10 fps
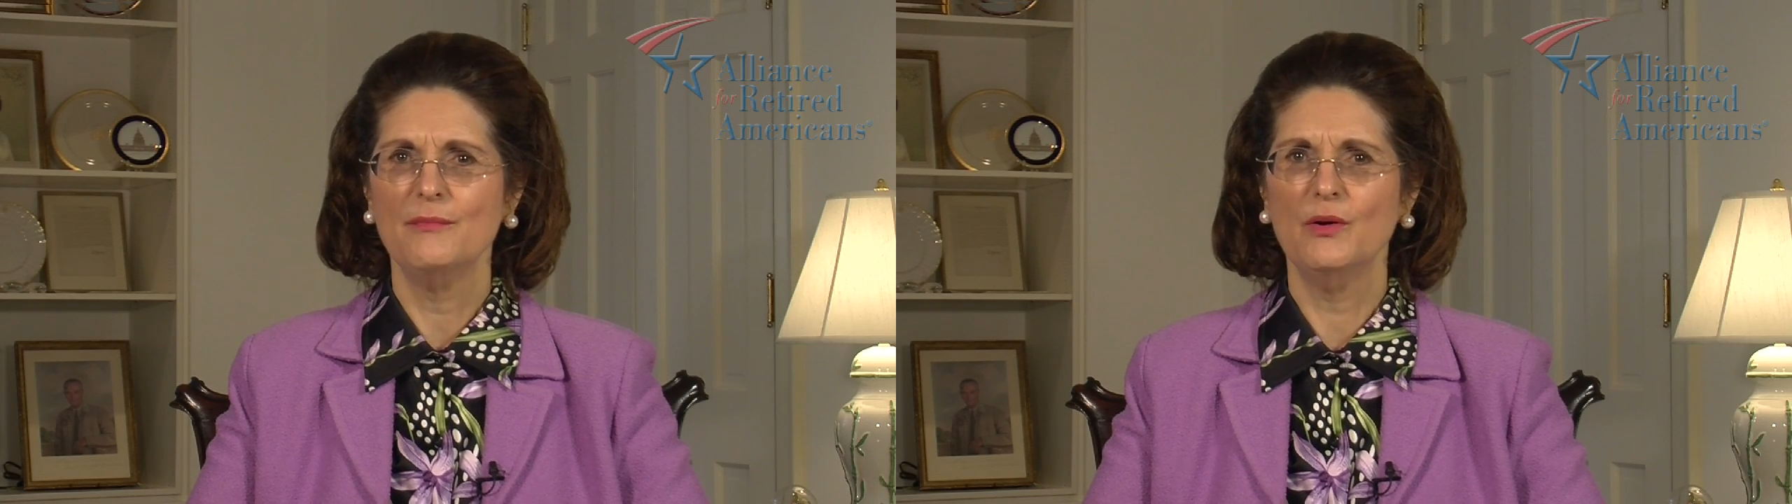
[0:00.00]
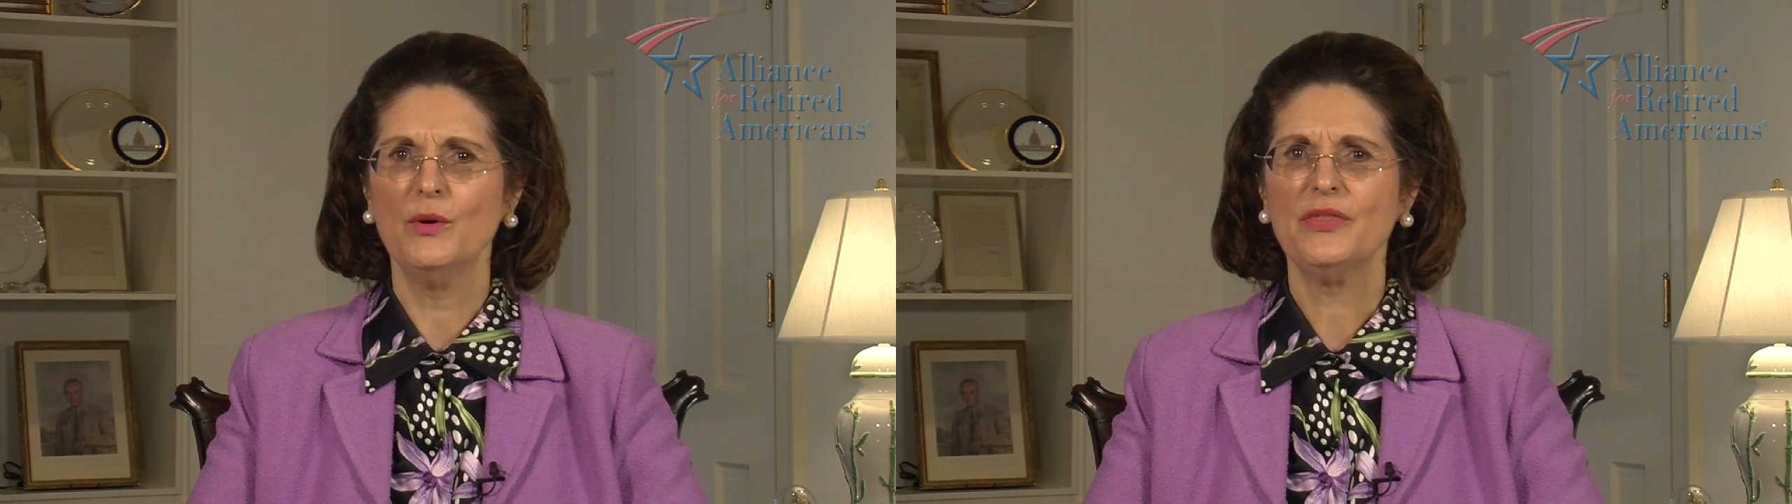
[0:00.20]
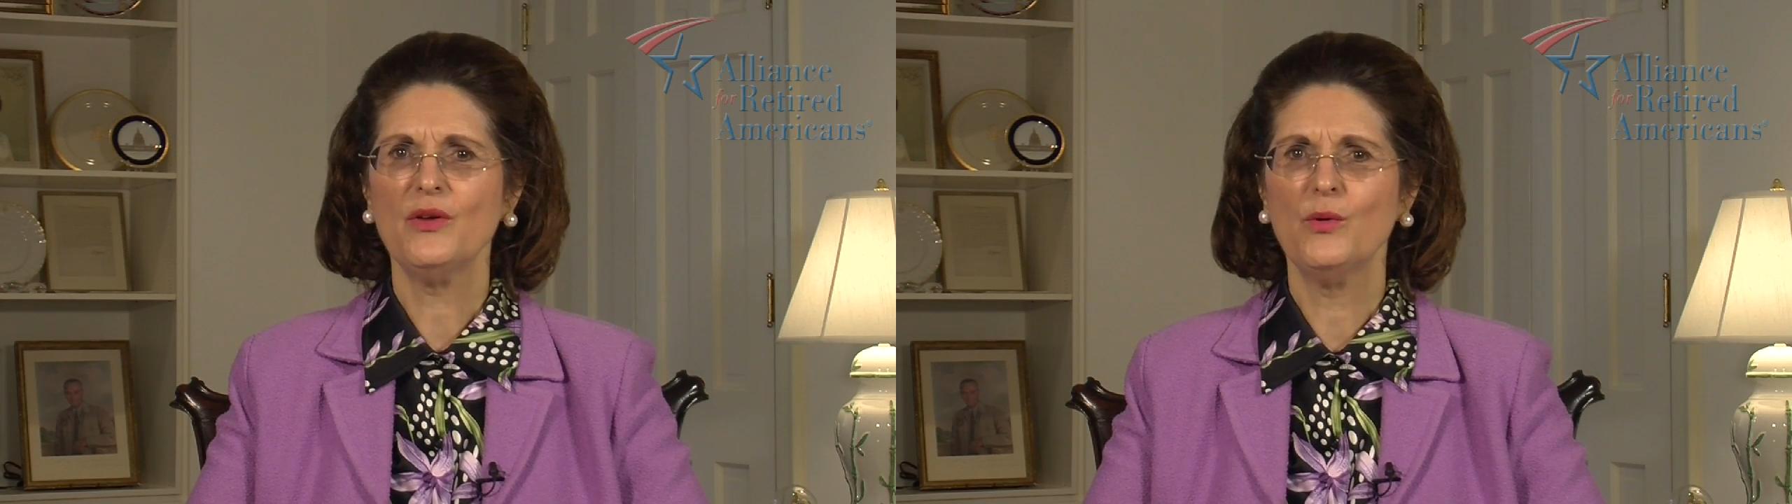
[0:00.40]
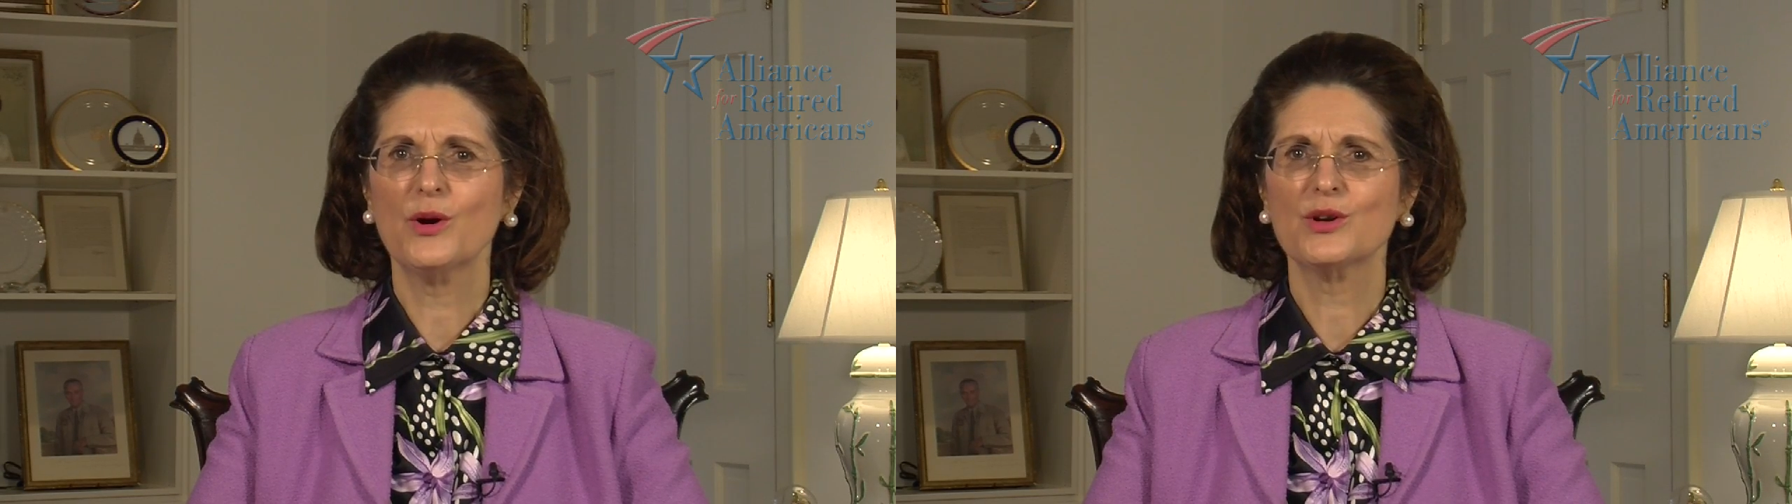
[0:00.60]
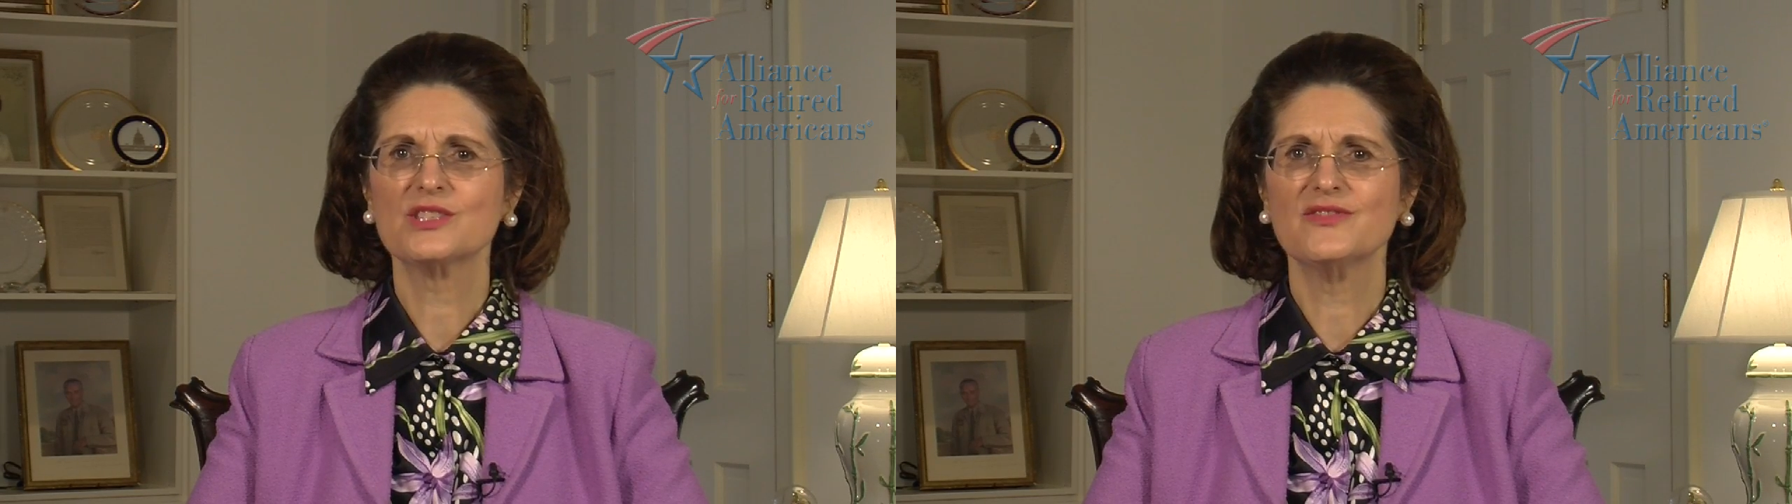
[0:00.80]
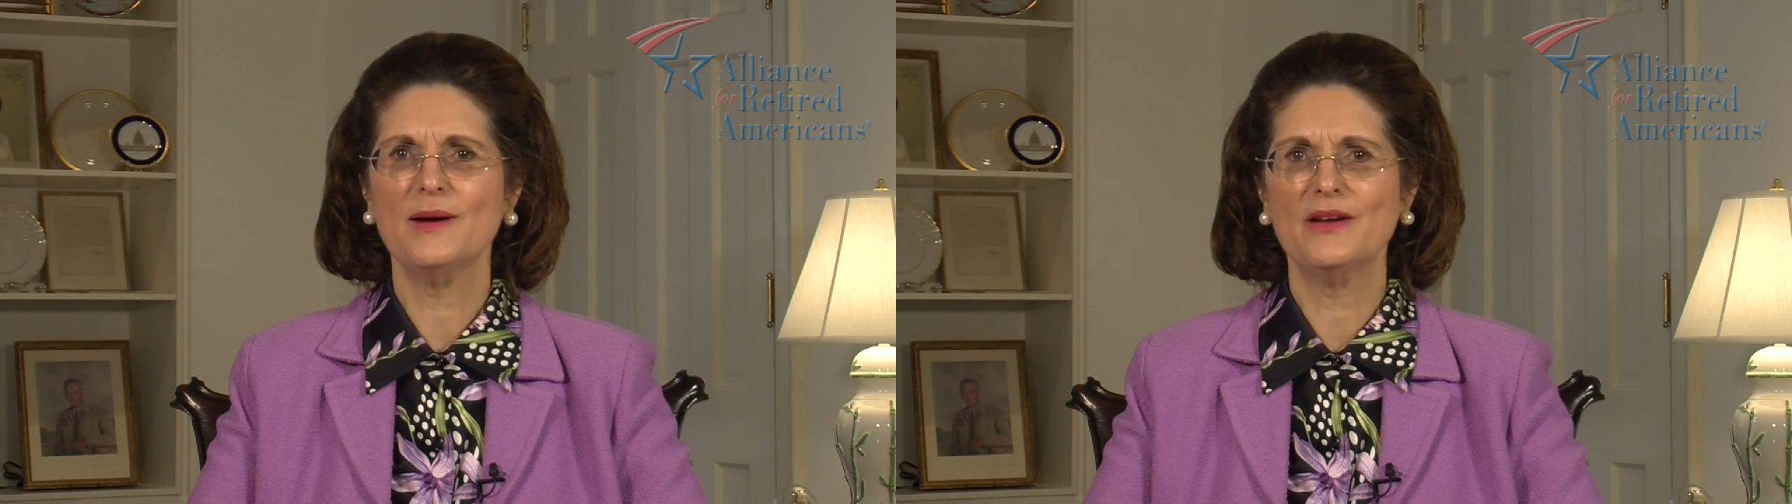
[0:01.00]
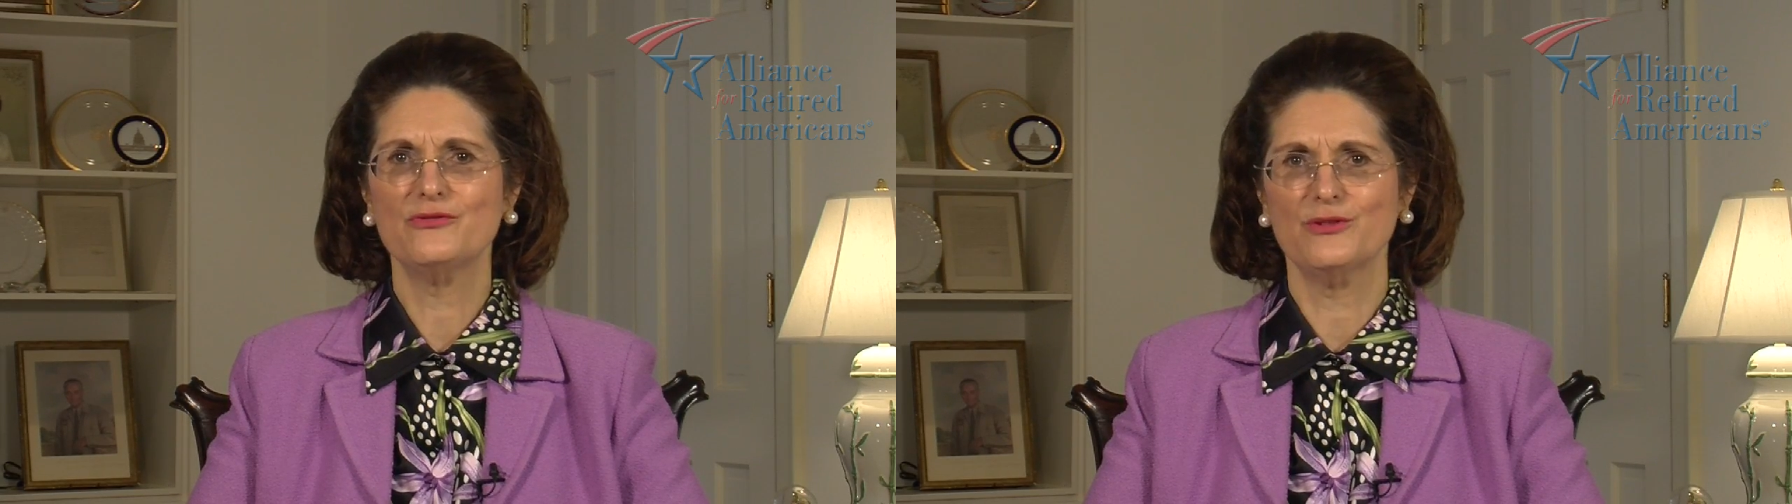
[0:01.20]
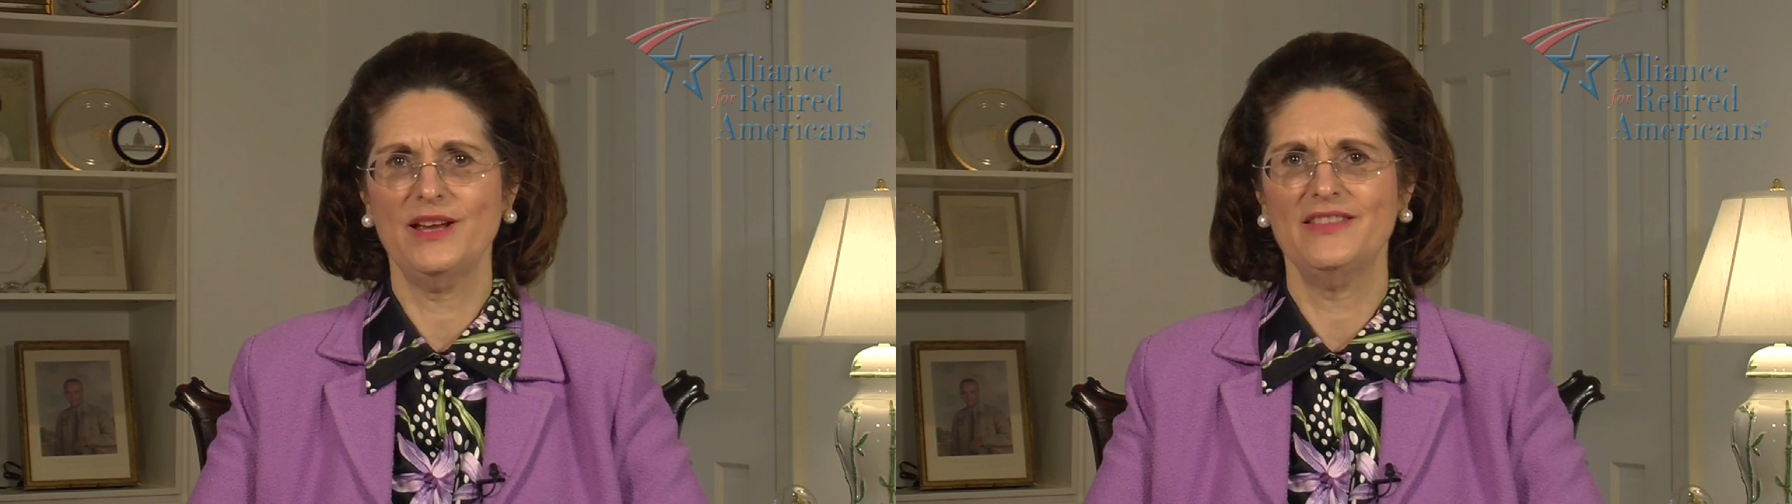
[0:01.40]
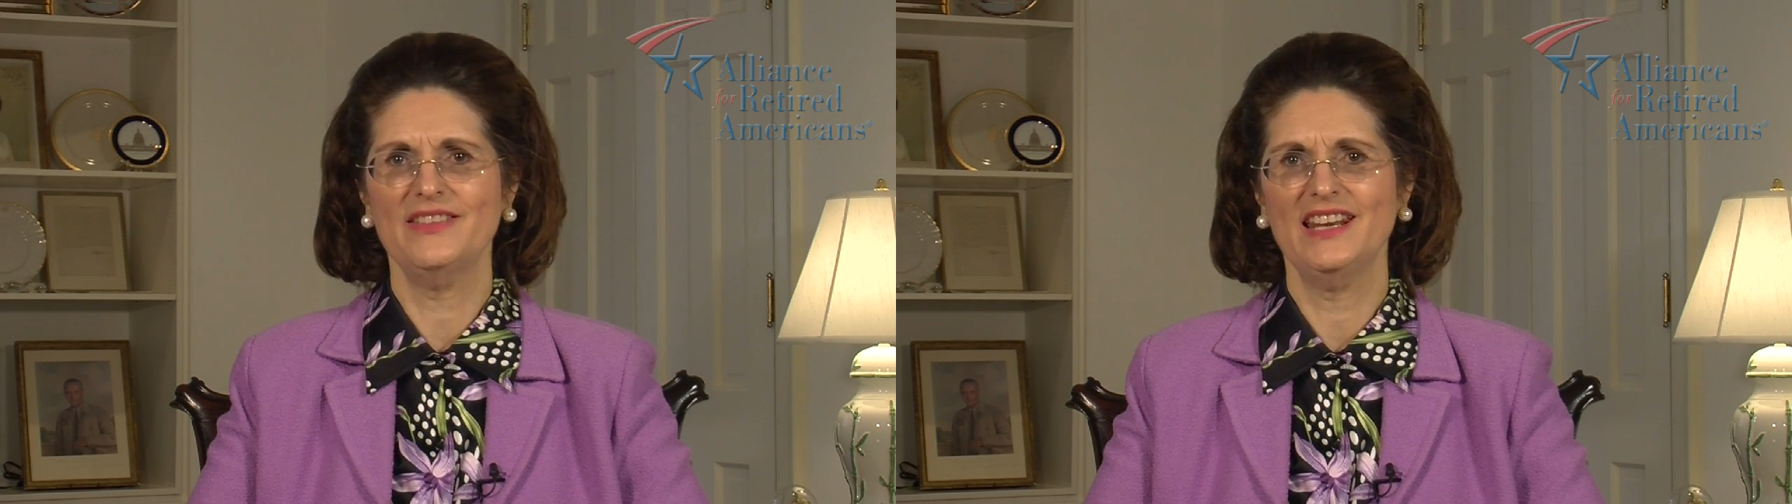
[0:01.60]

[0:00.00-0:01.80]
but with the words of my friend,